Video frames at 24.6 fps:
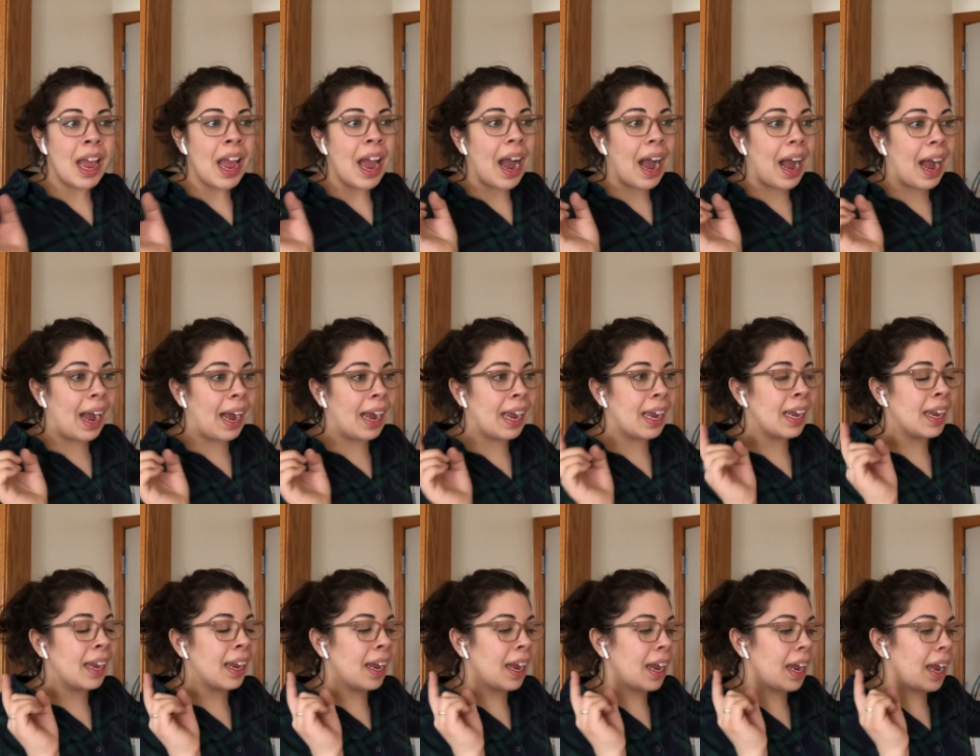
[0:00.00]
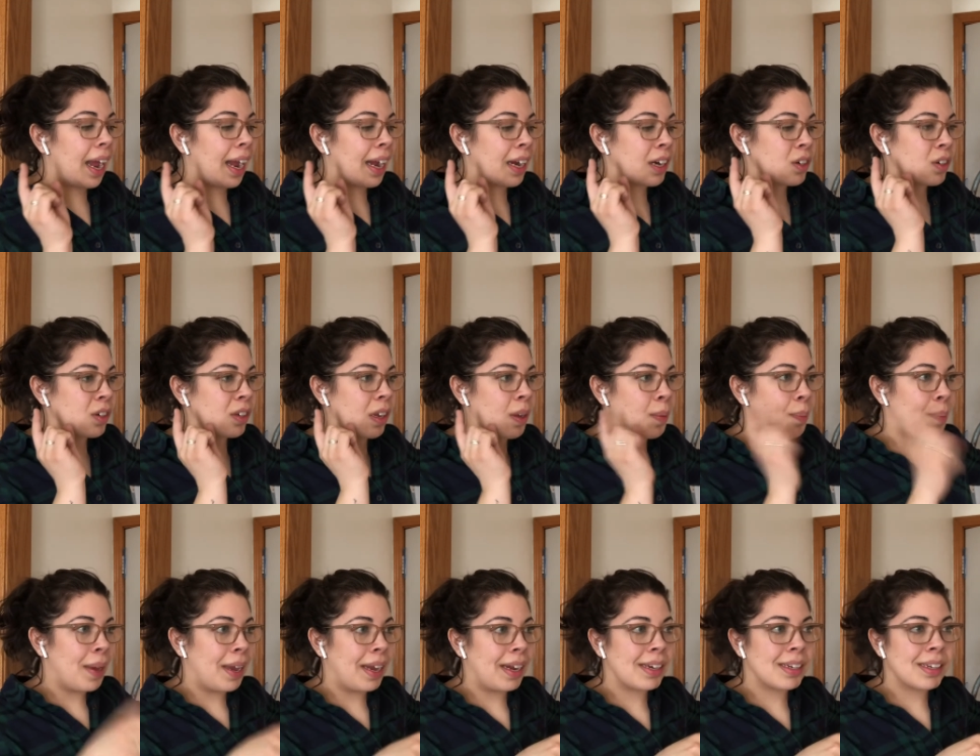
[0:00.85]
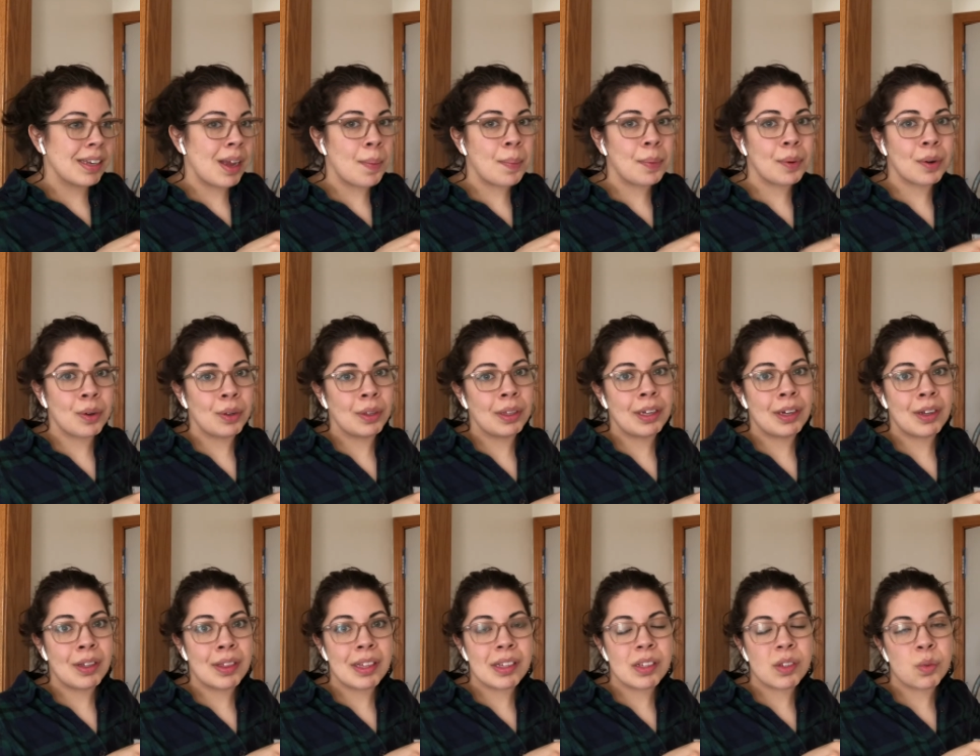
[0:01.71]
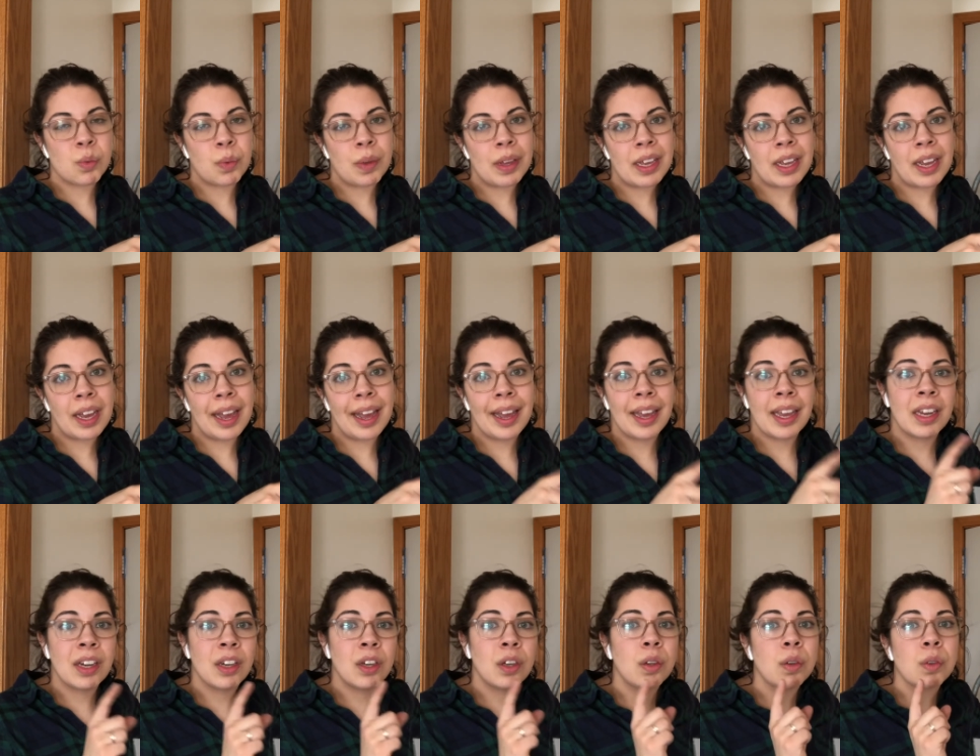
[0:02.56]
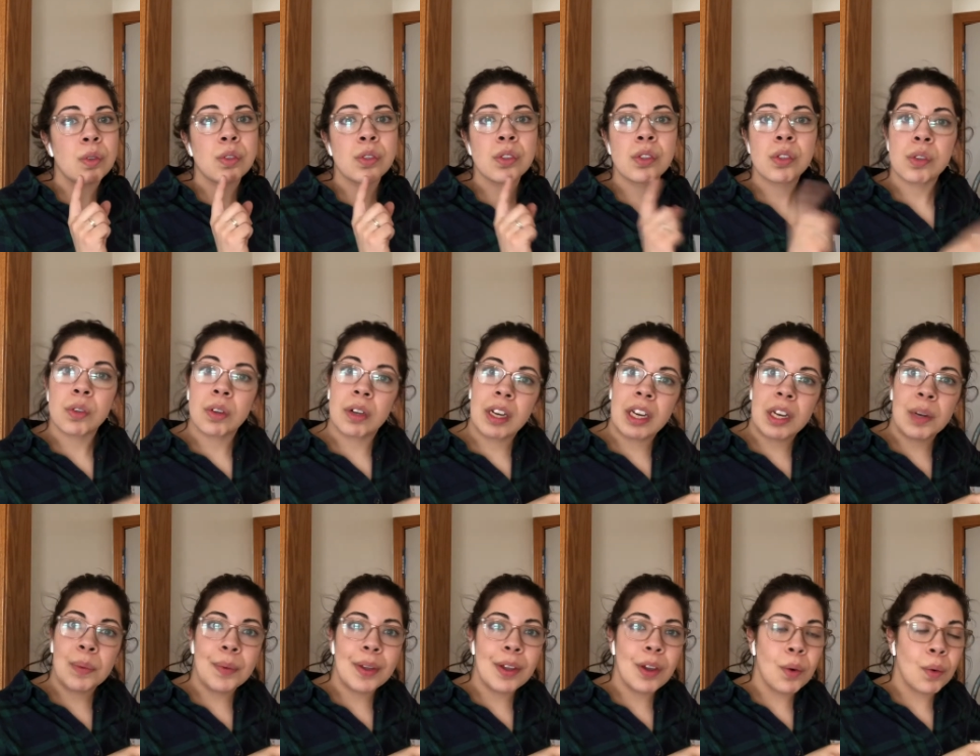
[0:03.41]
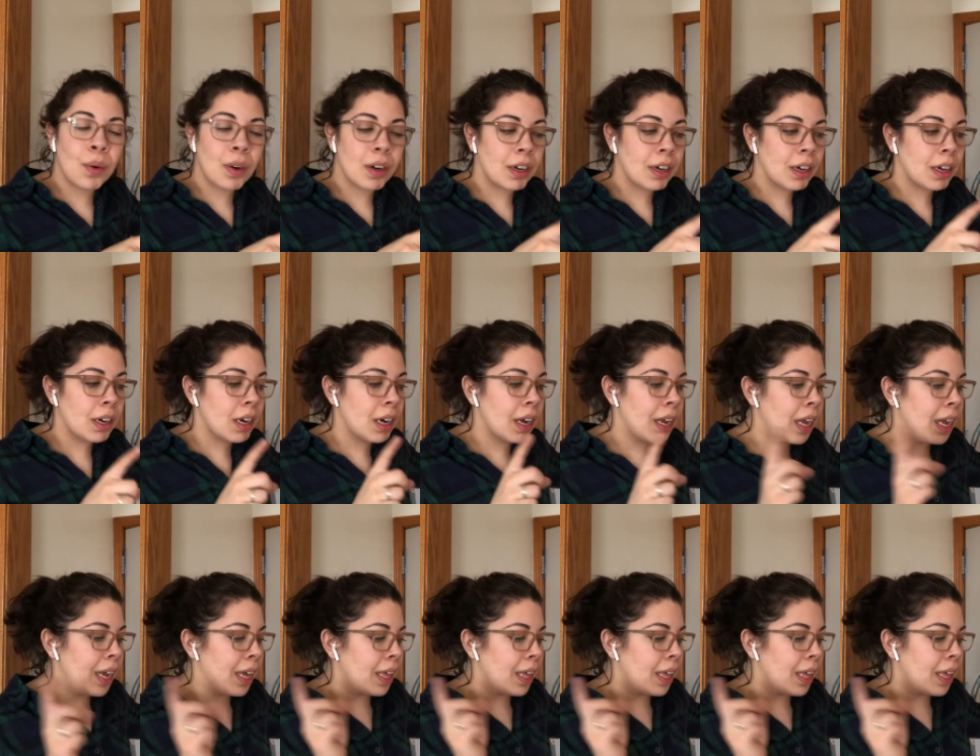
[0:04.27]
I actually picked up earlier this week a new screen we ordered.